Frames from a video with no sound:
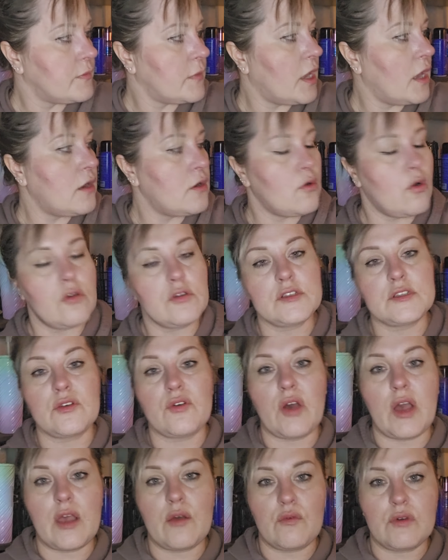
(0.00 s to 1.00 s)
And also
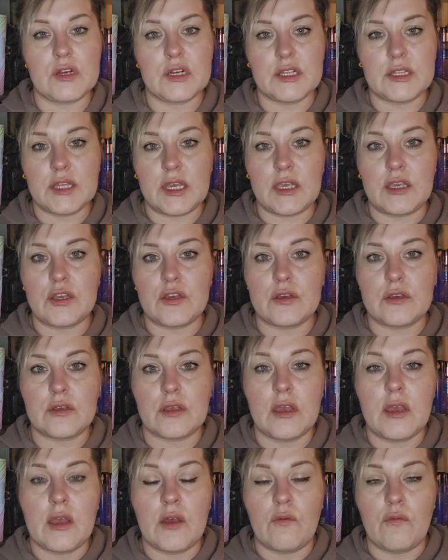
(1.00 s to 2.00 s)
I want
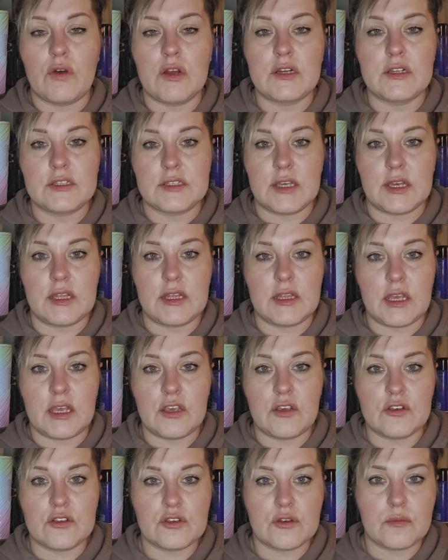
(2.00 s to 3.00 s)
to say thank
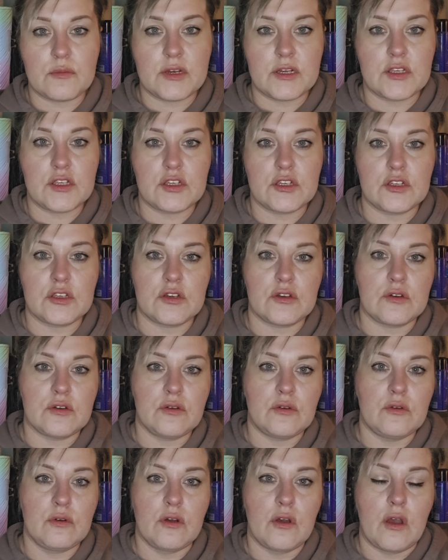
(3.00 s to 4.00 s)
you so much
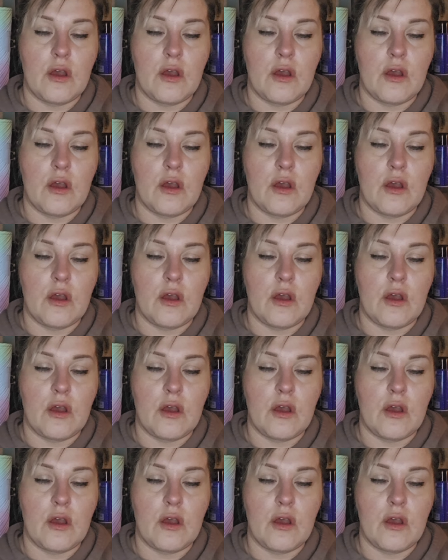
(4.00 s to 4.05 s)
to